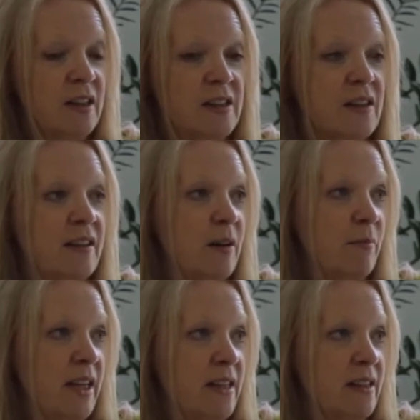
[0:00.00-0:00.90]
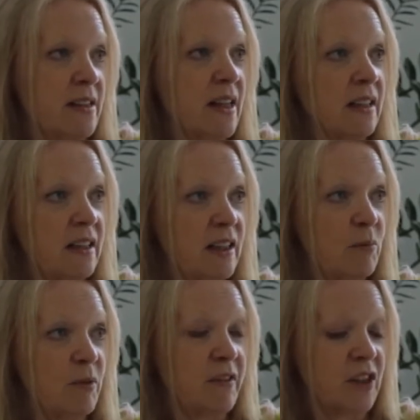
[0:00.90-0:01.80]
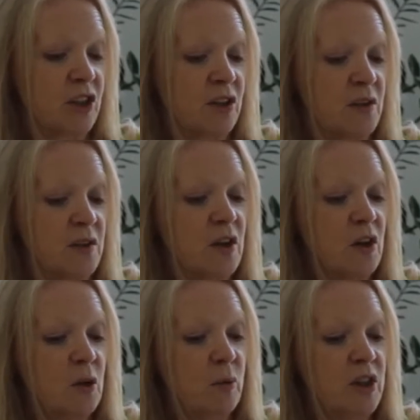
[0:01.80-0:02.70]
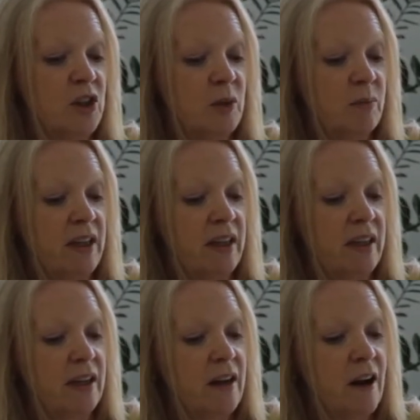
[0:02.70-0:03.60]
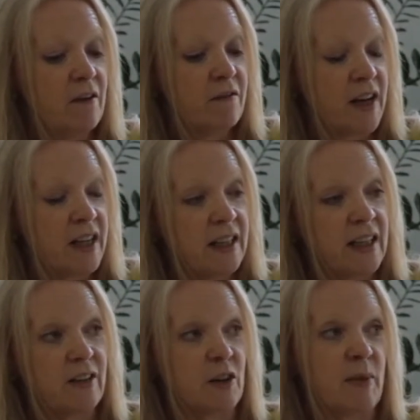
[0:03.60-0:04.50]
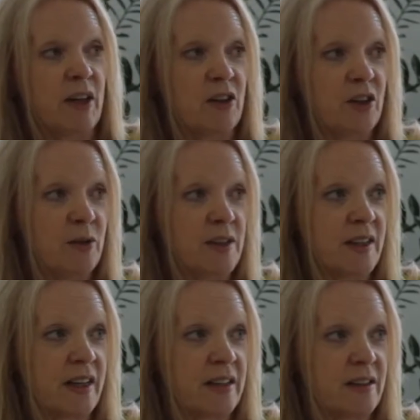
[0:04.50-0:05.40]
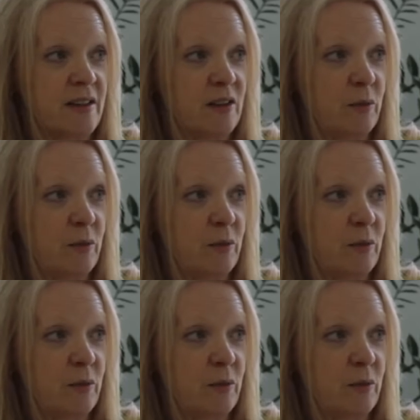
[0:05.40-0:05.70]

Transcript: So that means as L&D professionals, we should be finding out about neuroscience.